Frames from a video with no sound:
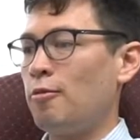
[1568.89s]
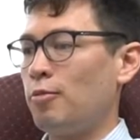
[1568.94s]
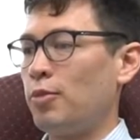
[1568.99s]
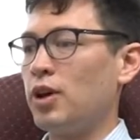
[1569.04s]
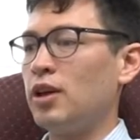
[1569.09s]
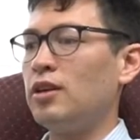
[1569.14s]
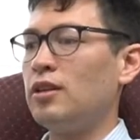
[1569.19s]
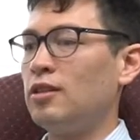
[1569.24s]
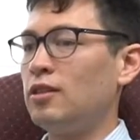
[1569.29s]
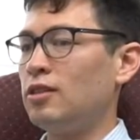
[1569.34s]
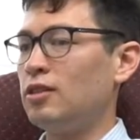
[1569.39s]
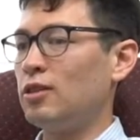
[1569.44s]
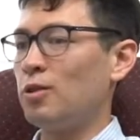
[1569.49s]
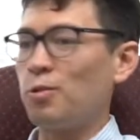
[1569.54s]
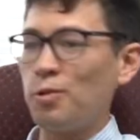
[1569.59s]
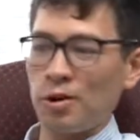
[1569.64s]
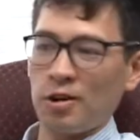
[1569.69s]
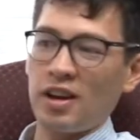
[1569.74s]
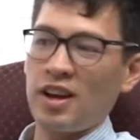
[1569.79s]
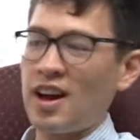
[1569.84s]
but the
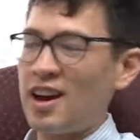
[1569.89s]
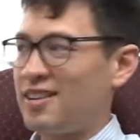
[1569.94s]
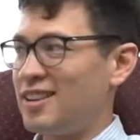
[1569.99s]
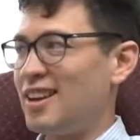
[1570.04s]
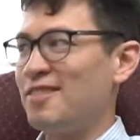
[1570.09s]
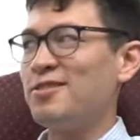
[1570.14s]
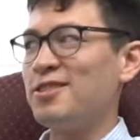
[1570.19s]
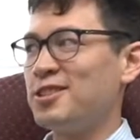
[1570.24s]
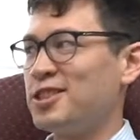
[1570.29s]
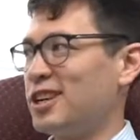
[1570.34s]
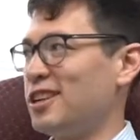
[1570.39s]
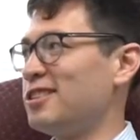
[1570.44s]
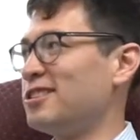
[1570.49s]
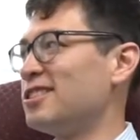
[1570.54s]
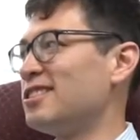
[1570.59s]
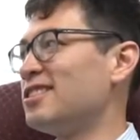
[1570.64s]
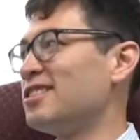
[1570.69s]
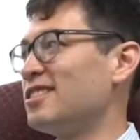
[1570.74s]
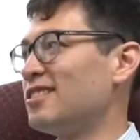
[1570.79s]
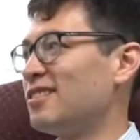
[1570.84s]
word of God never
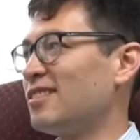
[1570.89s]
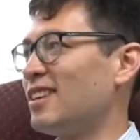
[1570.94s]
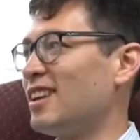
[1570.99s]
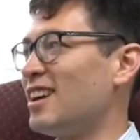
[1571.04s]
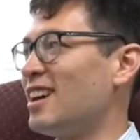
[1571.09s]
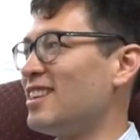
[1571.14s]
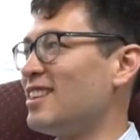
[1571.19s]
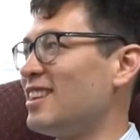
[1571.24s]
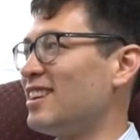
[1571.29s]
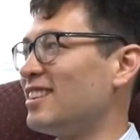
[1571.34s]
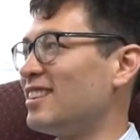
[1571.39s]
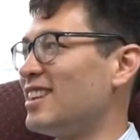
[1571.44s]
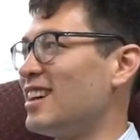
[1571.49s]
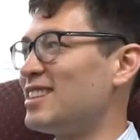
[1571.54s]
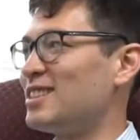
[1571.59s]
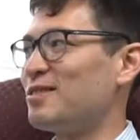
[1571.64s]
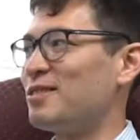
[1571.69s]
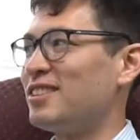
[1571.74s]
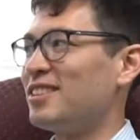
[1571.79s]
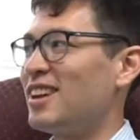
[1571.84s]
changes. Yeah. And I think that's